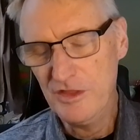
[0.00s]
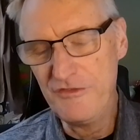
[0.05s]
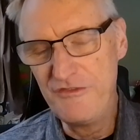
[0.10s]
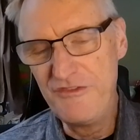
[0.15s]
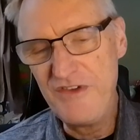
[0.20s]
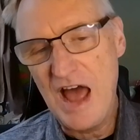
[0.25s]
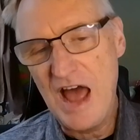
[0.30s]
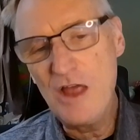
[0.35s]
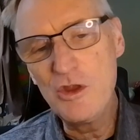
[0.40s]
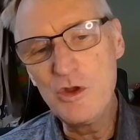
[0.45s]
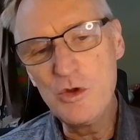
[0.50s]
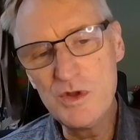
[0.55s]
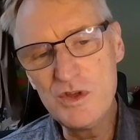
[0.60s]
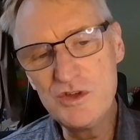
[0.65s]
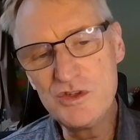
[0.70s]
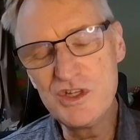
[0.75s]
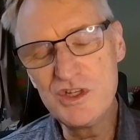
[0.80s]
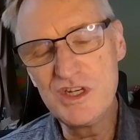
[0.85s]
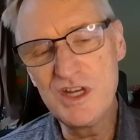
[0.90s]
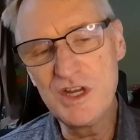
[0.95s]
the value
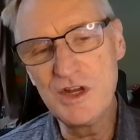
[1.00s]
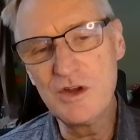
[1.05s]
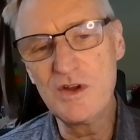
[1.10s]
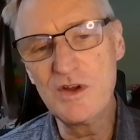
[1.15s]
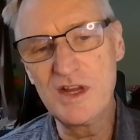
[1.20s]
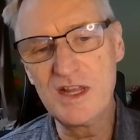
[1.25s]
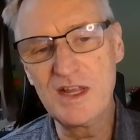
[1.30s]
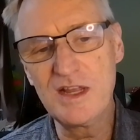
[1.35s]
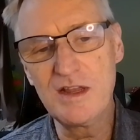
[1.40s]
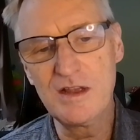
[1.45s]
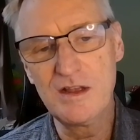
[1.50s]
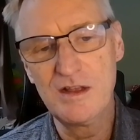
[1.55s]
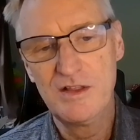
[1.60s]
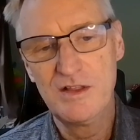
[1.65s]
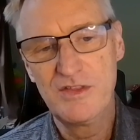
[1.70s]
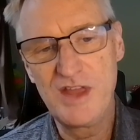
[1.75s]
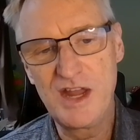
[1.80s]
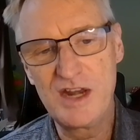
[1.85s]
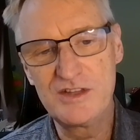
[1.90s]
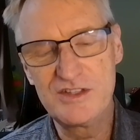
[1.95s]
engineering
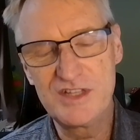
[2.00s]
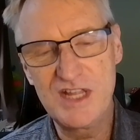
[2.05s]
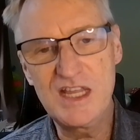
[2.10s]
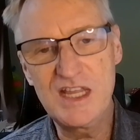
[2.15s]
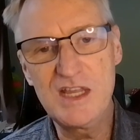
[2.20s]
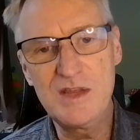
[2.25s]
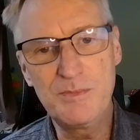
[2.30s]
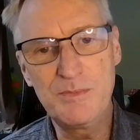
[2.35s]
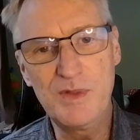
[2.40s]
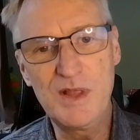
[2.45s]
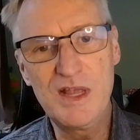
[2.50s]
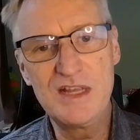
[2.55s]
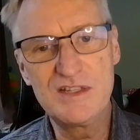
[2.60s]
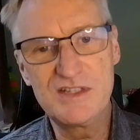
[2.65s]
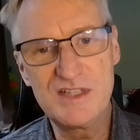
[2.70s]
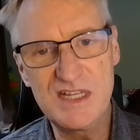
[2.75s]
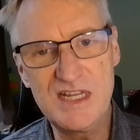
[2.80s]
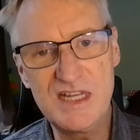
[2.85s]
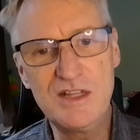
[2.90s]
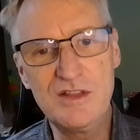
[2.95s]
that is taking
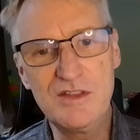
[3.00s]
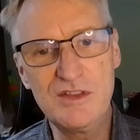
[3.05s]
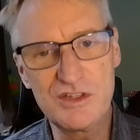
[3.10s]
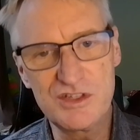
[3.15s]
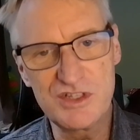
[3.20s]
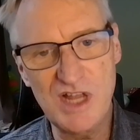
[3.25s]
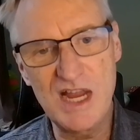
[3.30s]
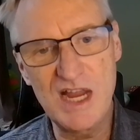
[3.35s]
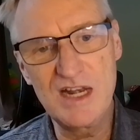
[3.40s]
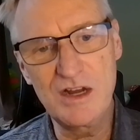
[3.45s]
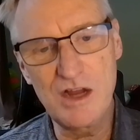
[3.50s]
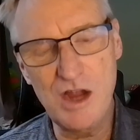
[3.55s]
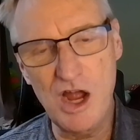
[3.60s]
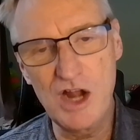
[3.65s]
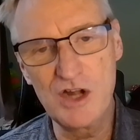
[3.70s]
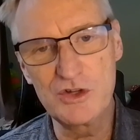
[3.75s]
place in the signed